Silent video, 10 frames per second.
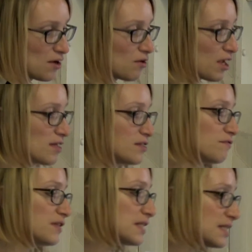Okay, so
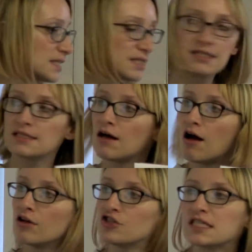this is
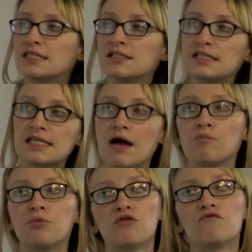just an
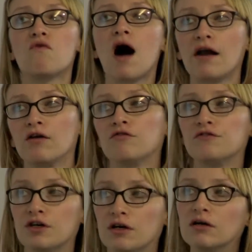example of one
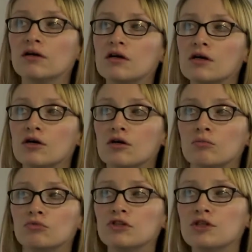of the
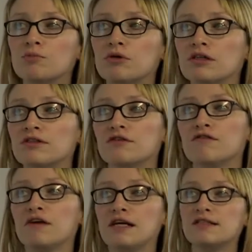multiple
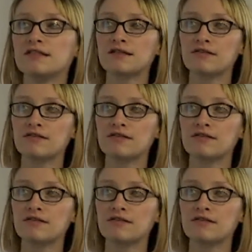interfaces